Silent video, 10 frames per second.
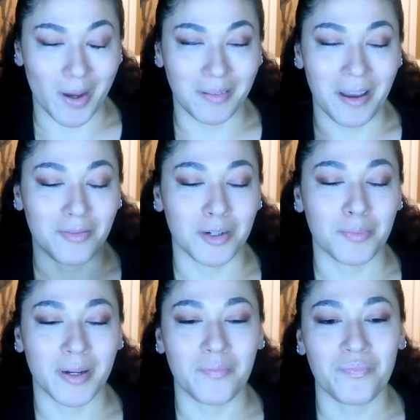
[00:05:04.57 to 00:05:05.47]
bottle ever,
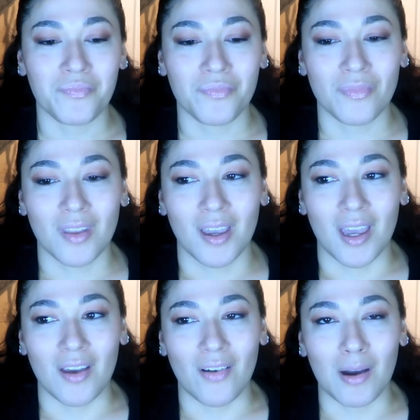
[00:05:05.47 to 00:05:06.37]
but
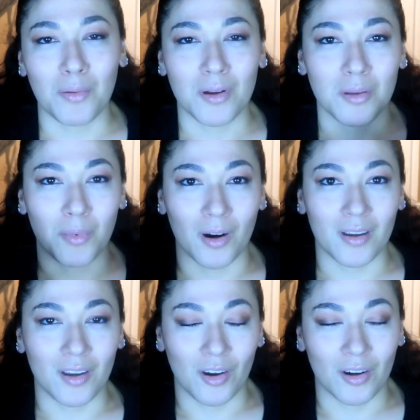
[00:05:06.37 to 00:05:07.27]
if I were in the
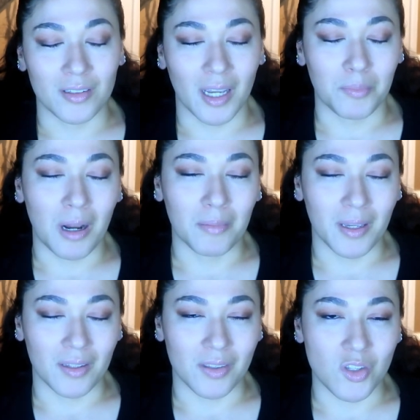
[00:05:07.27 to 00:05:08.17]
market currently, I'd probably
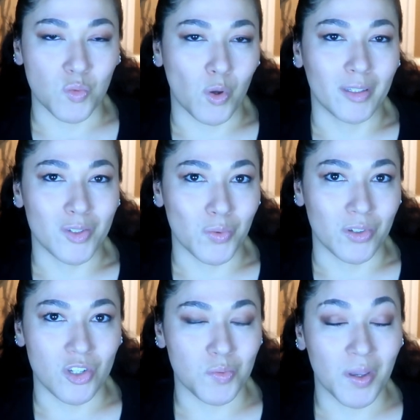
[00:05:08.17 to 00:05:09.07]
get the smallest
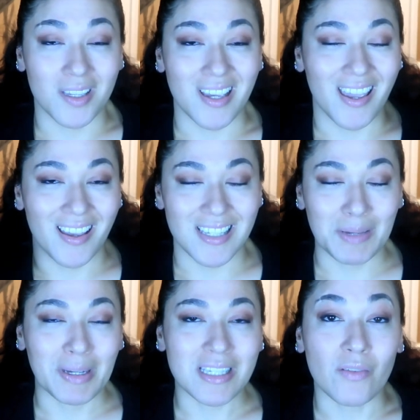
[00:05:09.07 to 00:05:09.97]
one just because I can't see
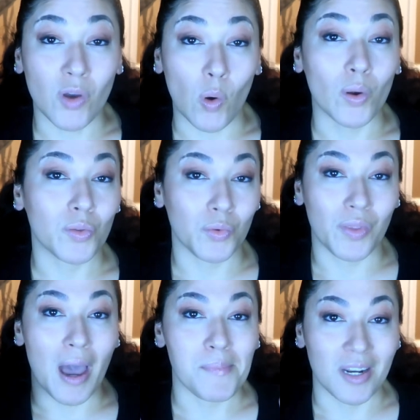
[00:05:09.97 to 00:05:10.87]
myself going through
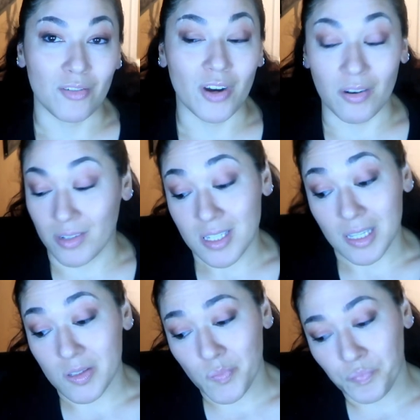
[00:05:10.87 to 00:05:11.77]
that many
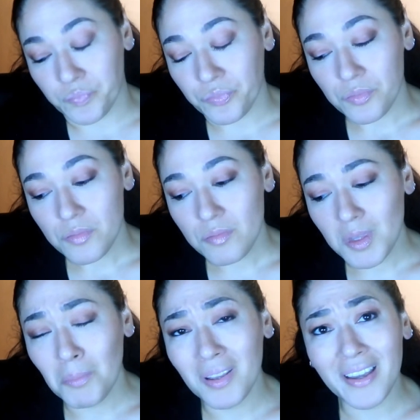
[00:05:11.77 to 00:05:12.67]
fragrances.
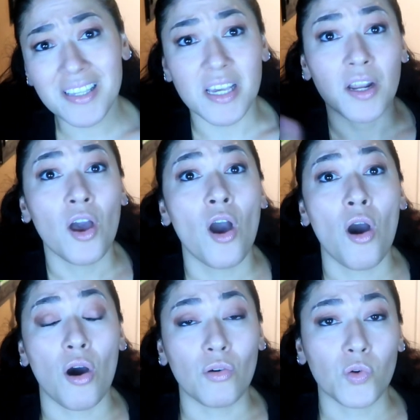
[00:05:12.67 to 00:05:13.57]
But like I said,
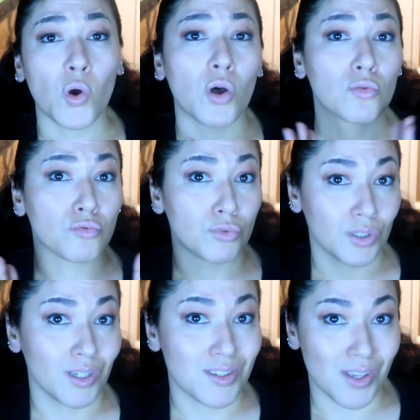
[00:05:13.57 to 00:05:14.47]
overall,
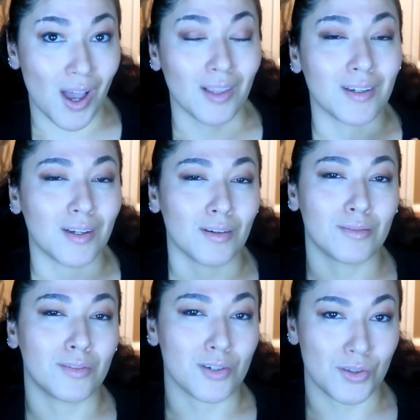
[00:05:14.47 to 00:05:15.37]
really solid,
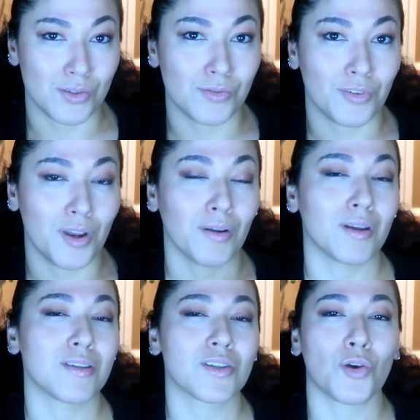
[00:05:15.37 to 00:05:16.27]
versatile
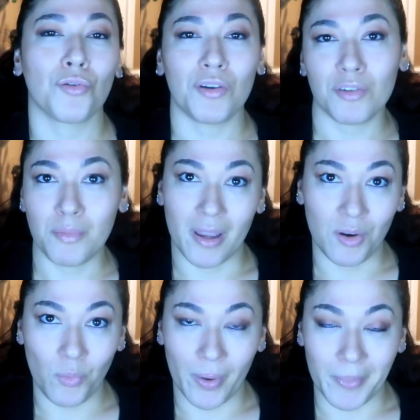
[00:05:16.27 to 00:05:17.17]
fragrance, great for men
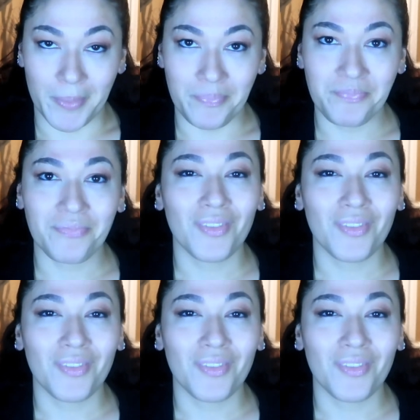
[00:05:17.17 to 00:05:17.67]
and women.